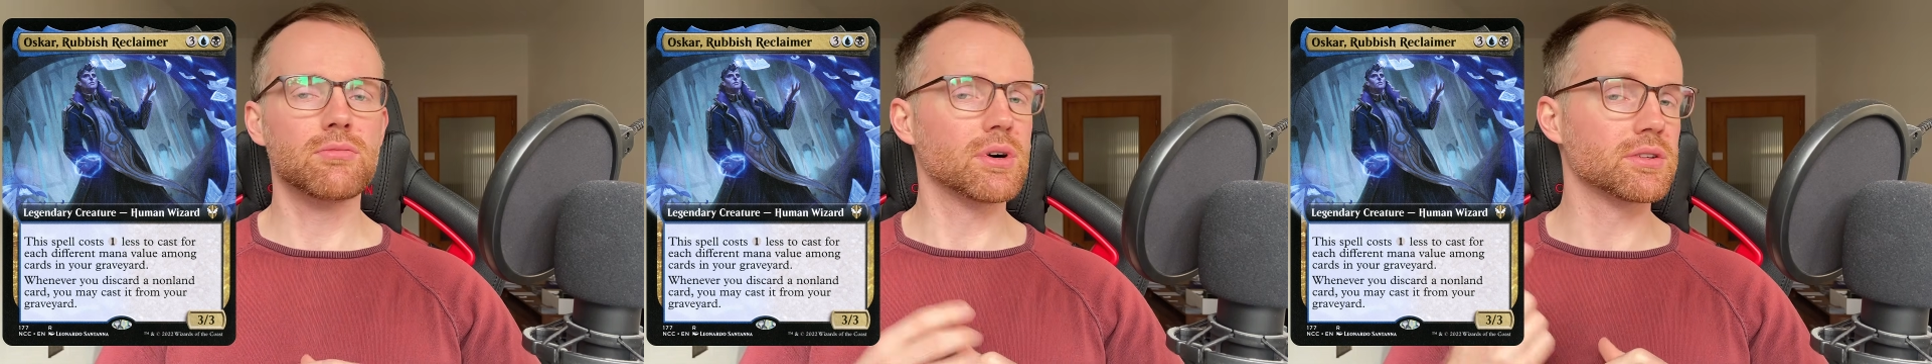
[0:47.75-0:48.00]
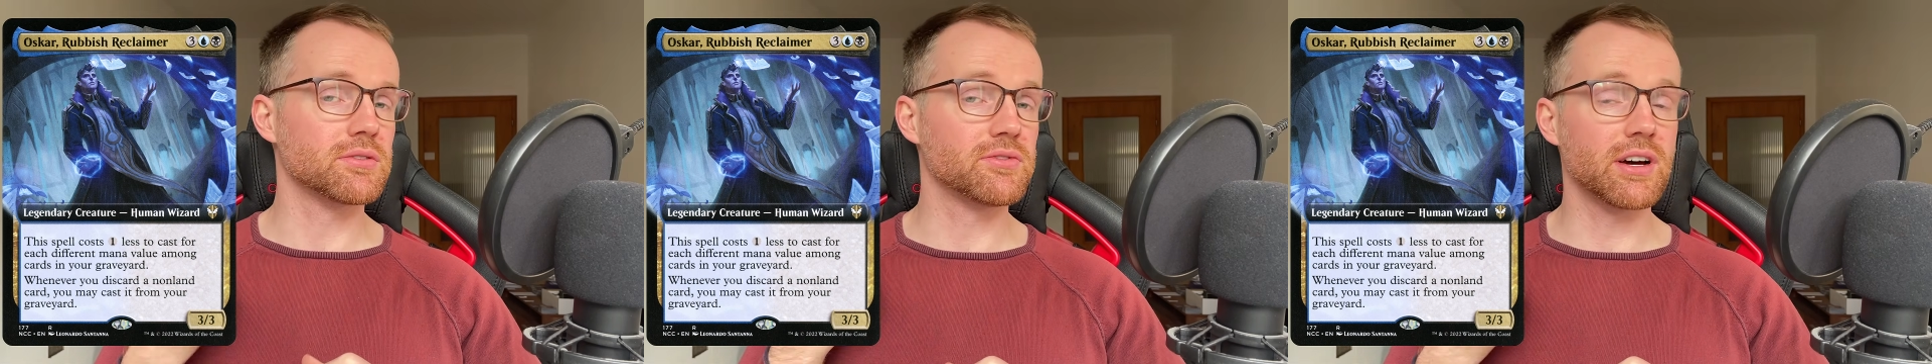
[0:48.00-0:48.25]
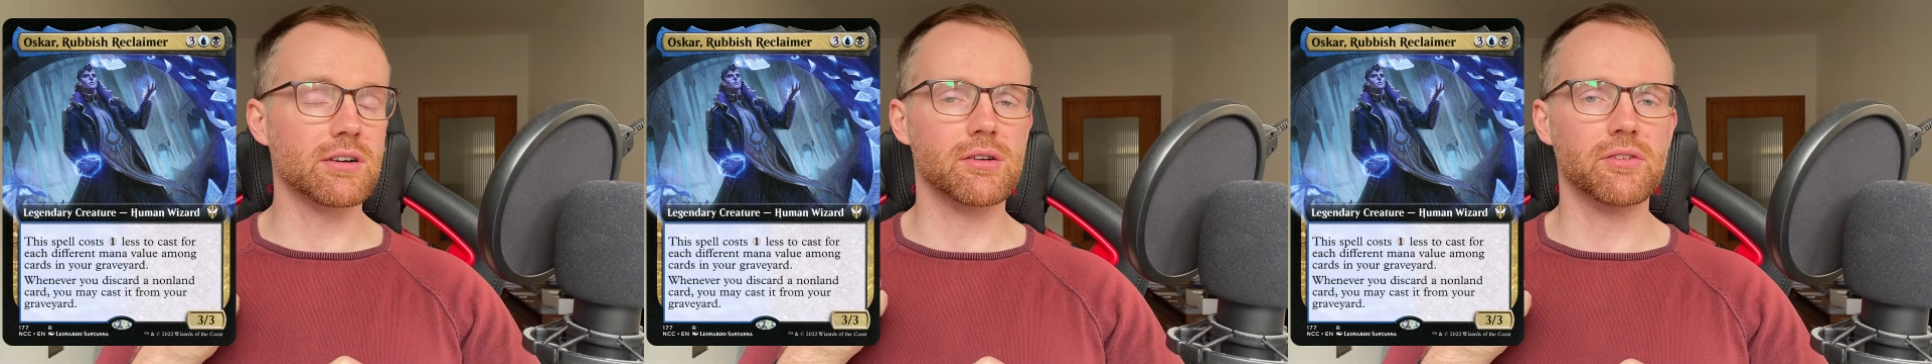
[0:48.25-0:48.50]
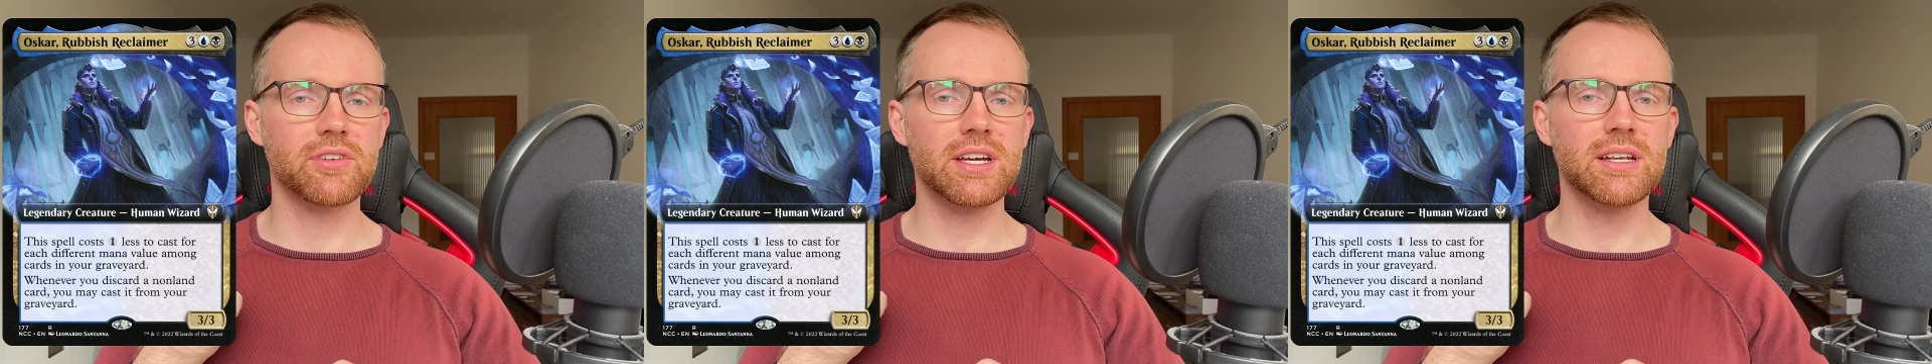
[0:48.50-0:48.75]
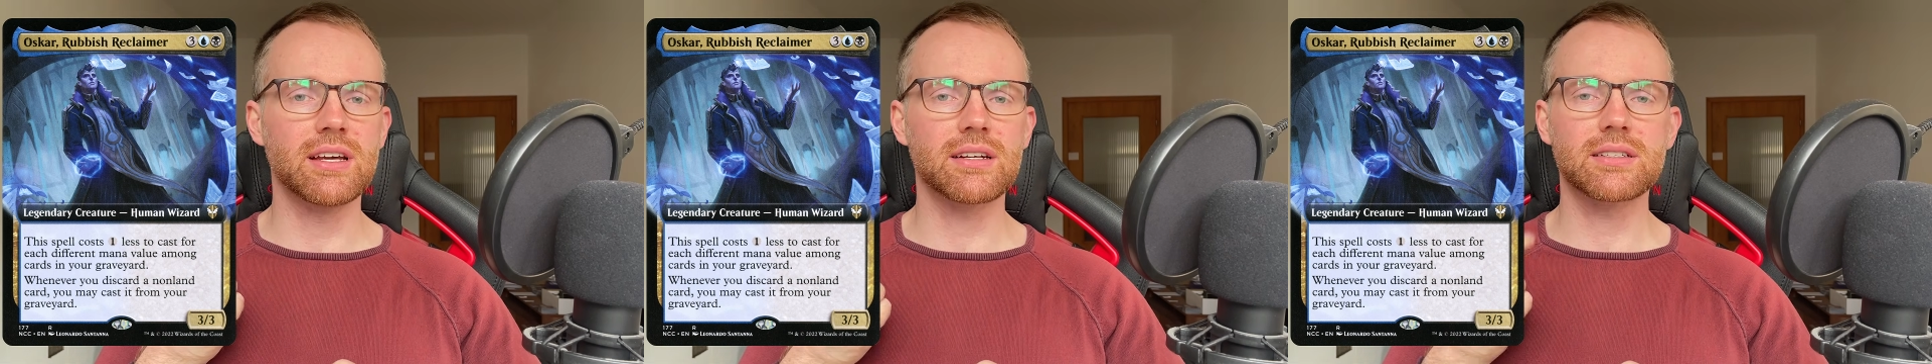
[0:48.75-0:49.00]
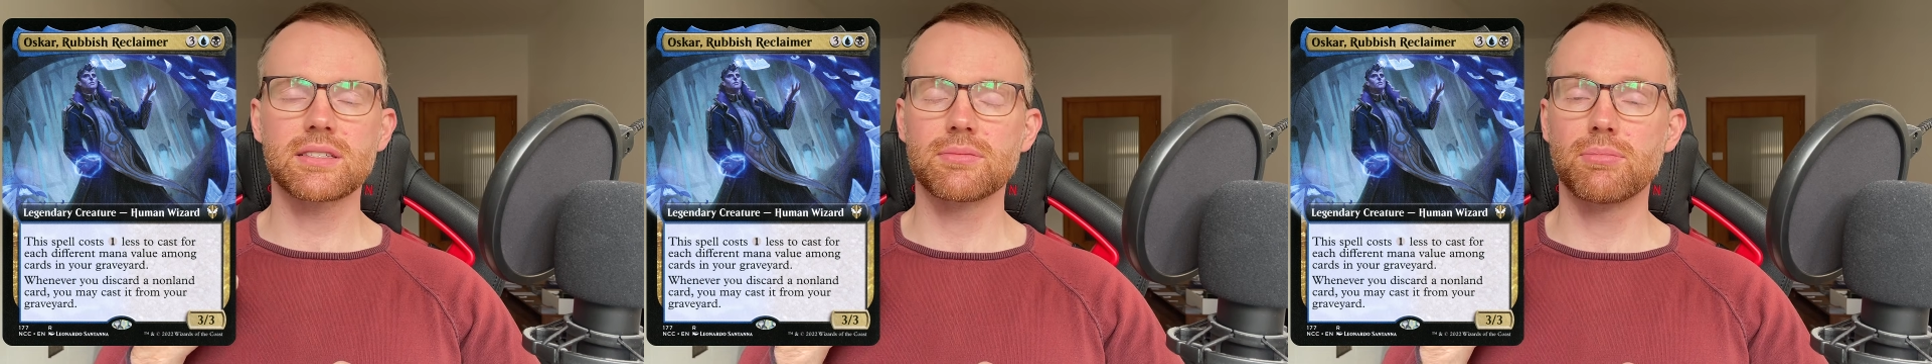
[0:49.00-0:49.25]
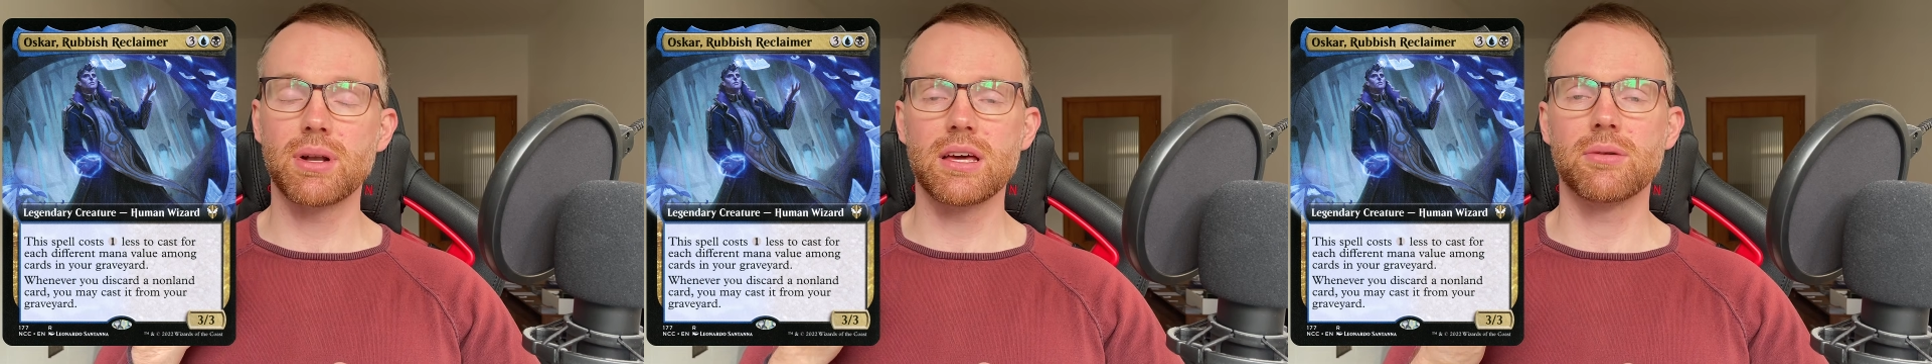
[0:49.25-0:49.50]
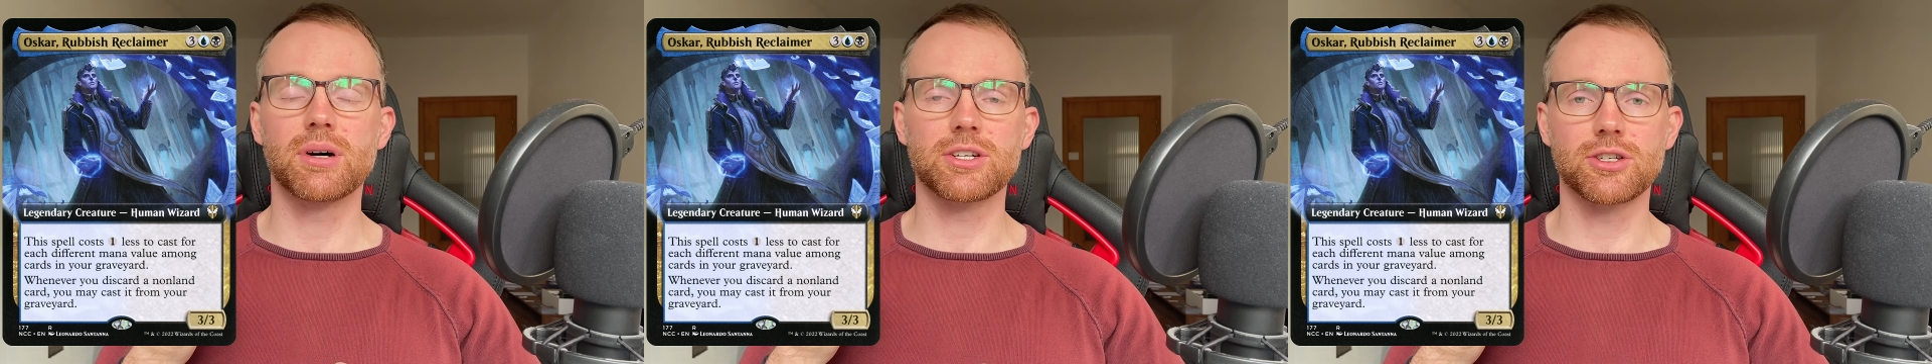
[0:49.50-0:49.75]
want to fire off edicts, play
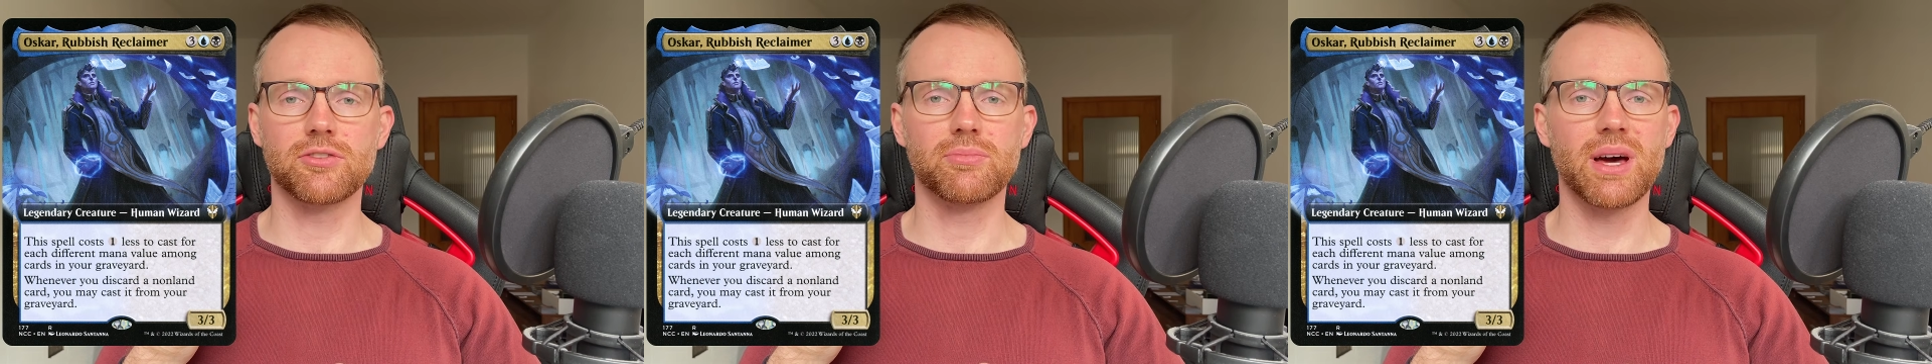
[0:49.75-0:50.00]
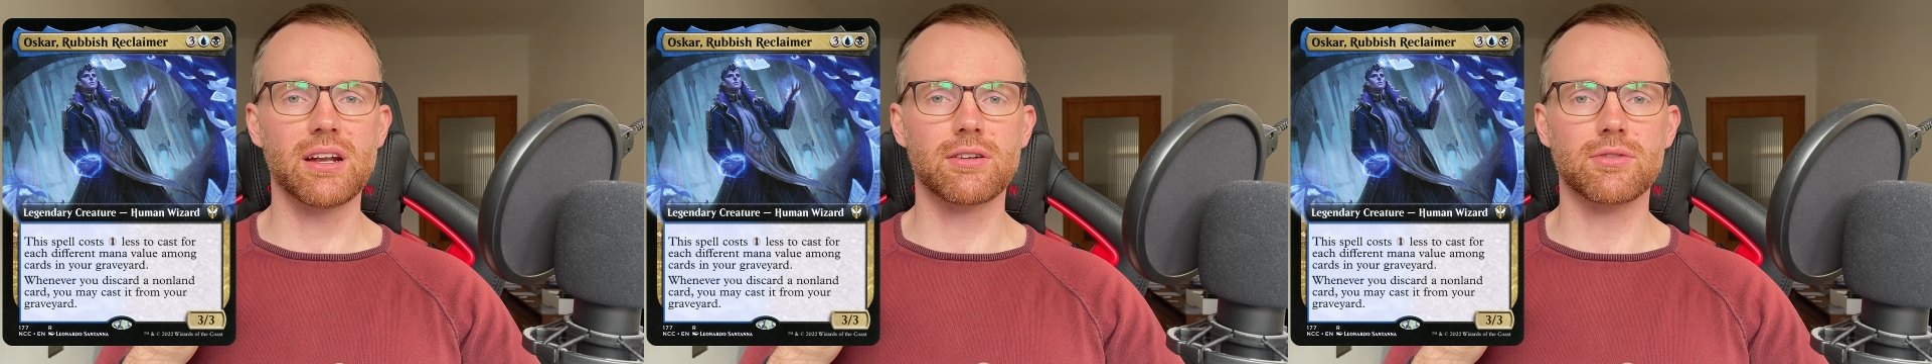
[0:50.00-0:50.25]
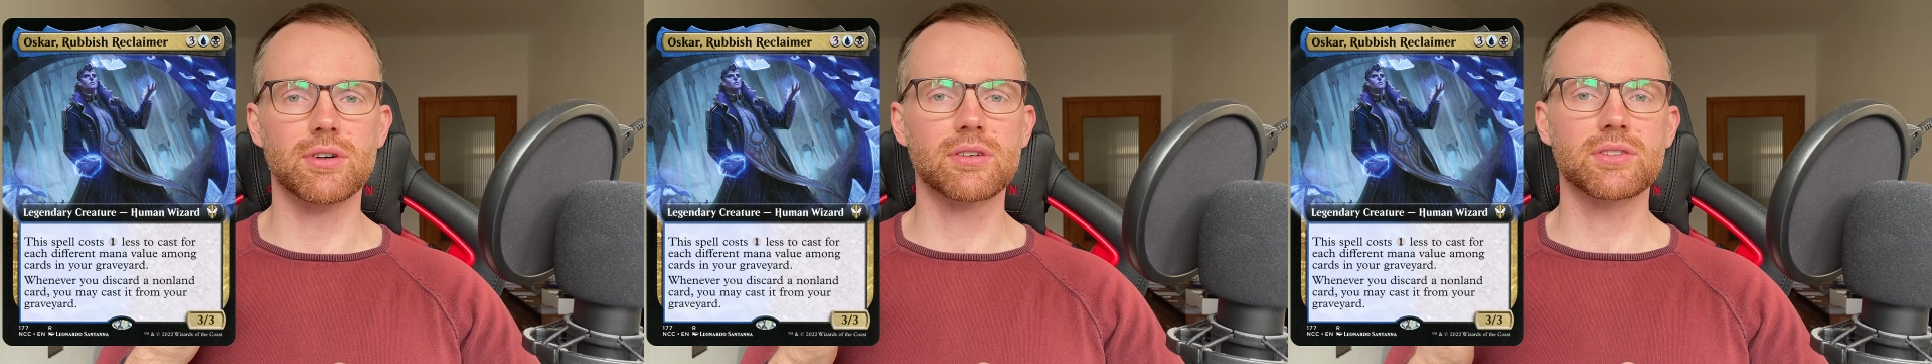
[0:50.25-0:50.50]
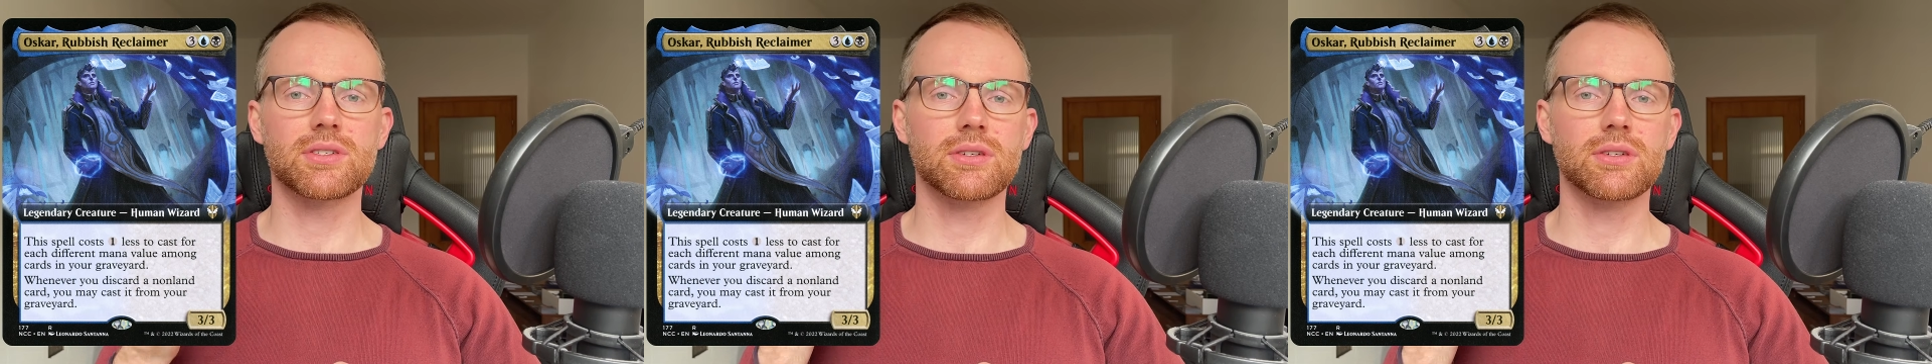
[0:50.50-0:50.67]
a bunch of mana rocks,